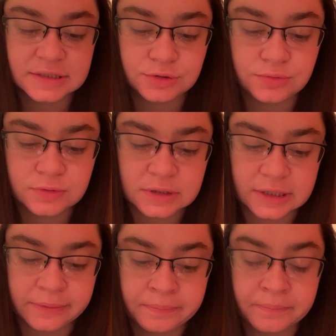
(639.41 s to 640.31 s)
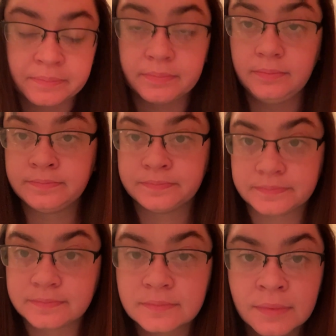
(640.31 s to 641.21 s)
Tuesday,
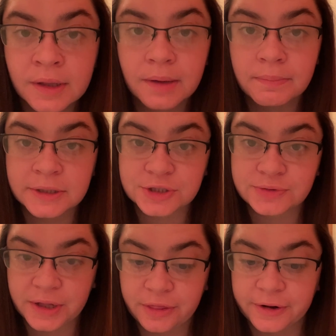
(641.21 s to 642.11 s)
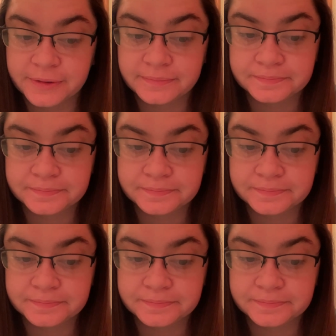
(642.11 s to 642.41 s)
March 23rd.